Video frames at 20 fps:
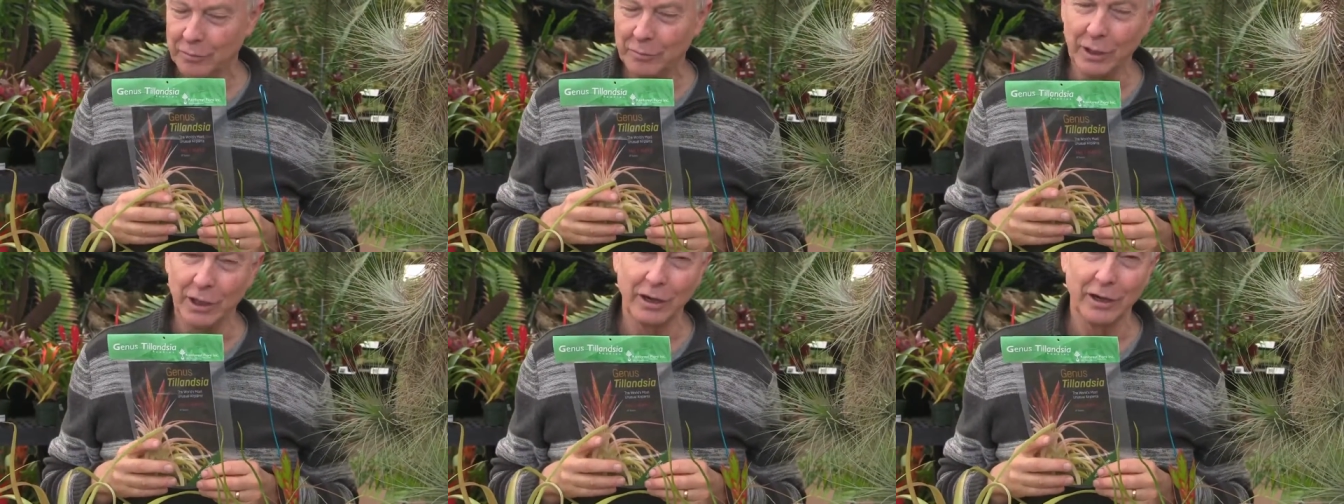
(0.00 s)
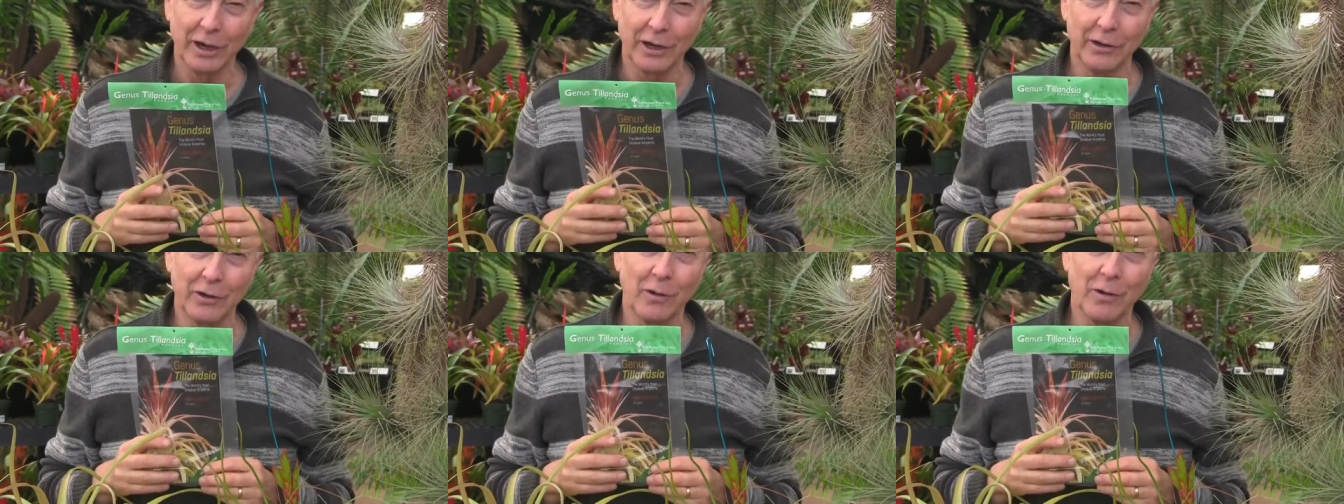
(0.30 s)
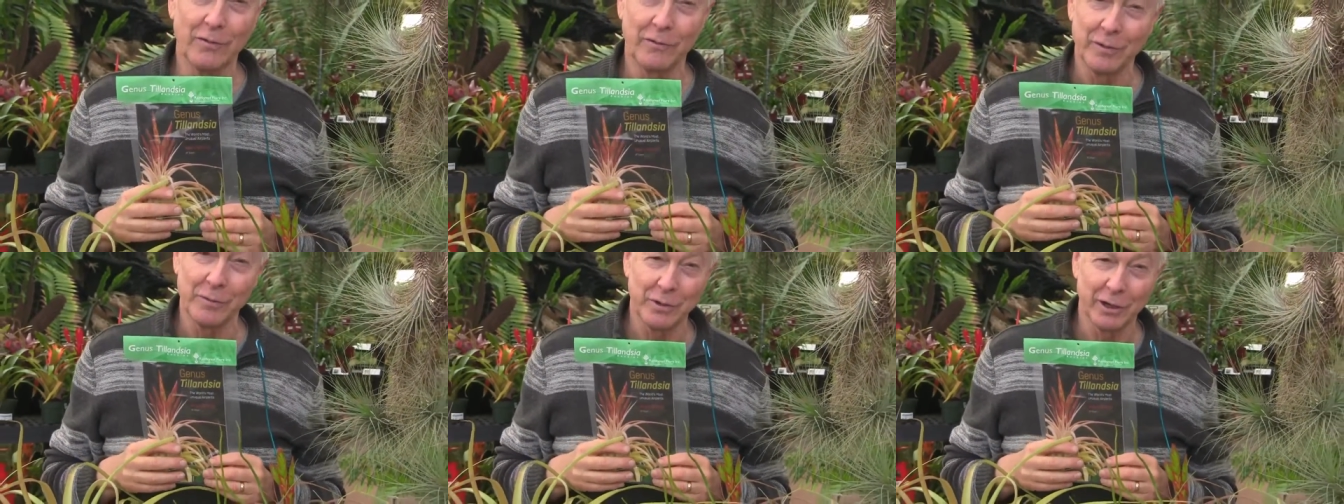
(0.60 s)
but I know
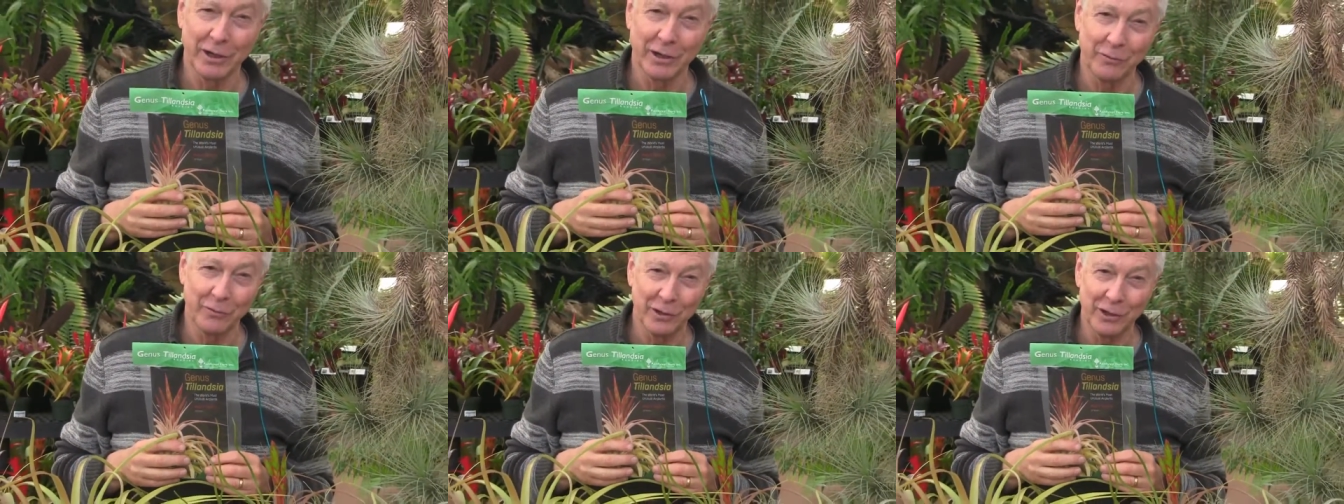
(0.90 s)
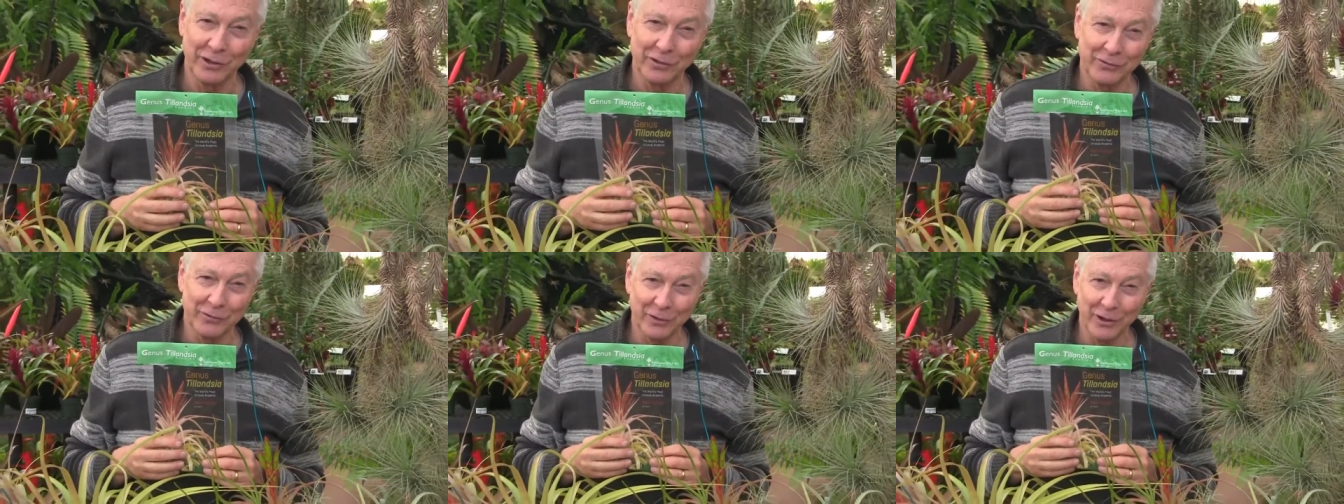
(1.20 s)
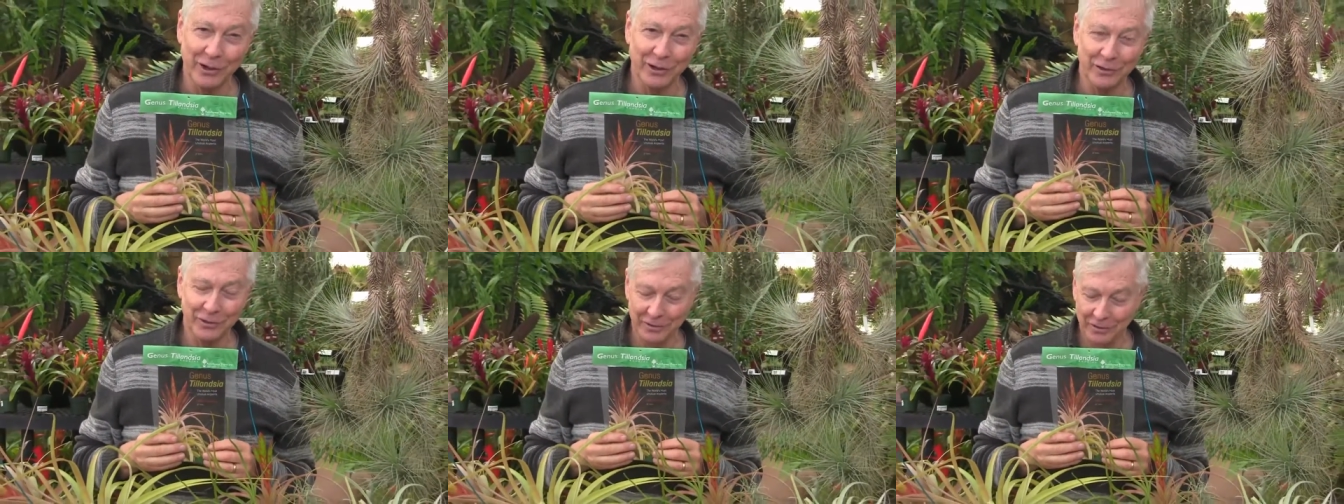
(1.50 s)
everybody reads,
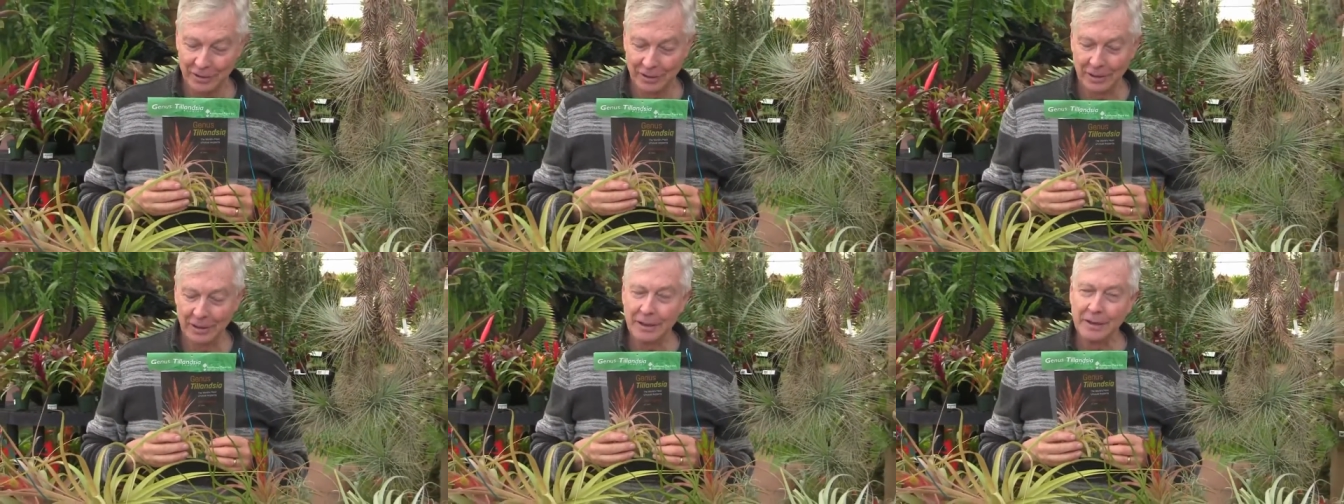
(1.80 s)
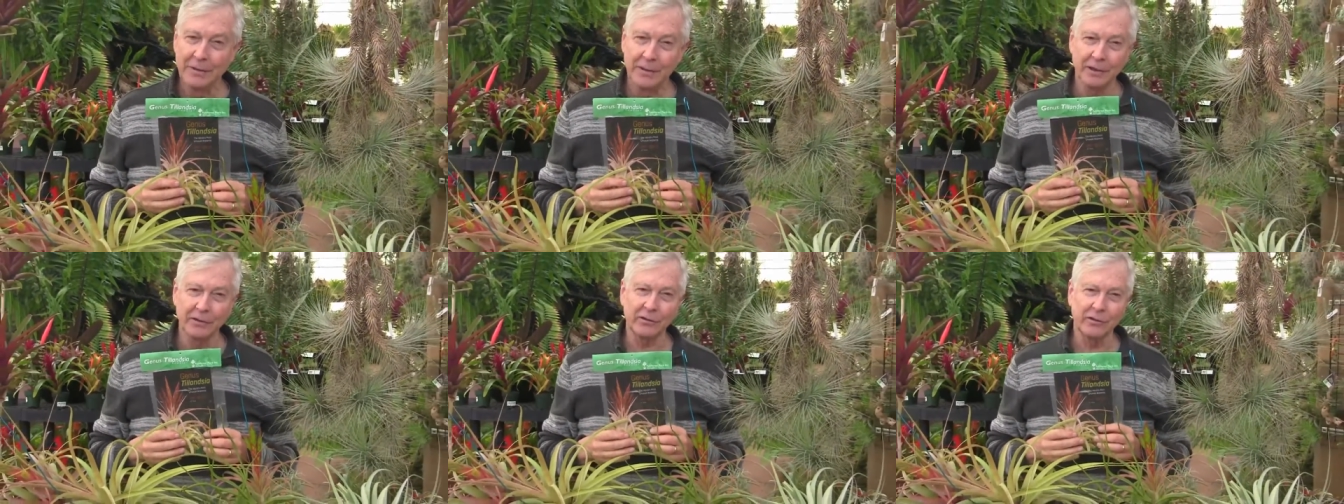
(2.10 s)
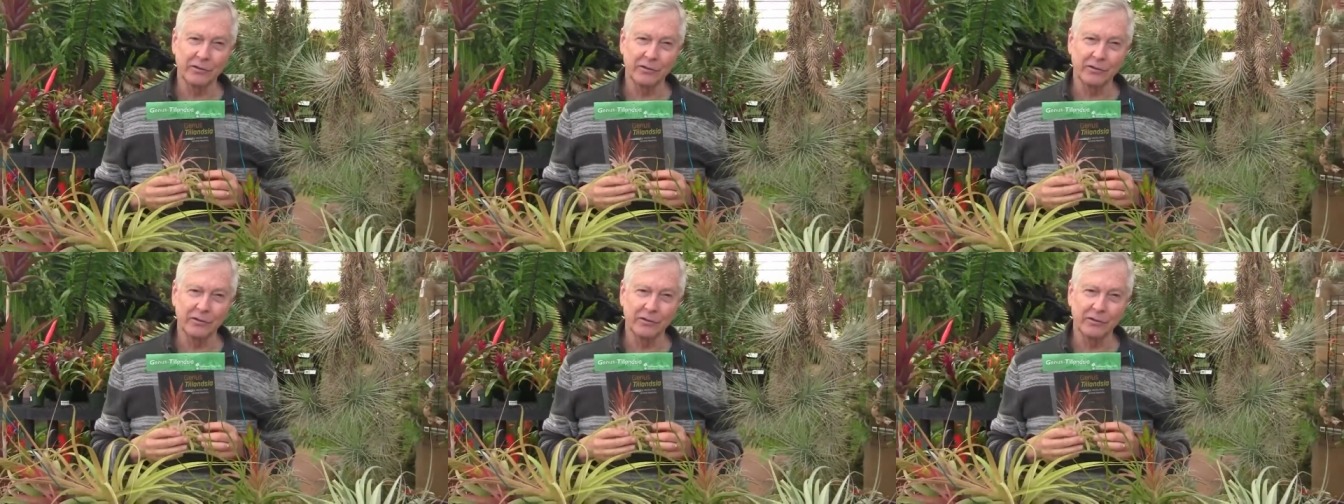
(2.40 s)
right? This